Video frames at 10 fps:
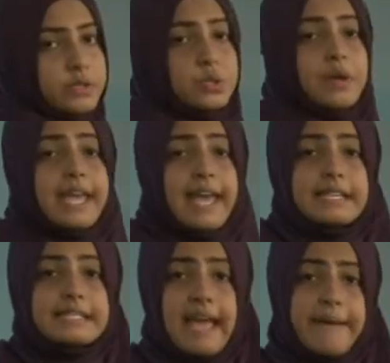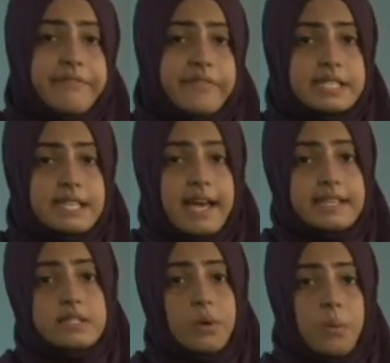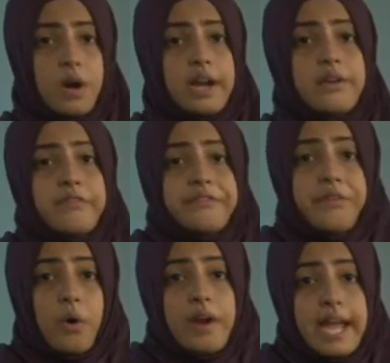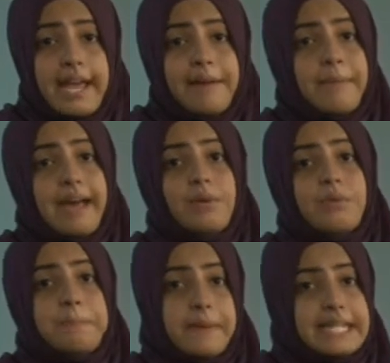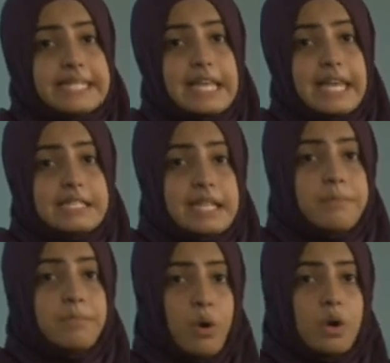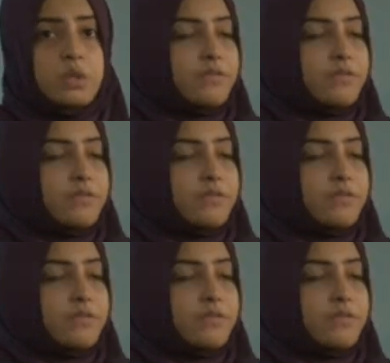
So he has emphasized the word forehead by repeating it in both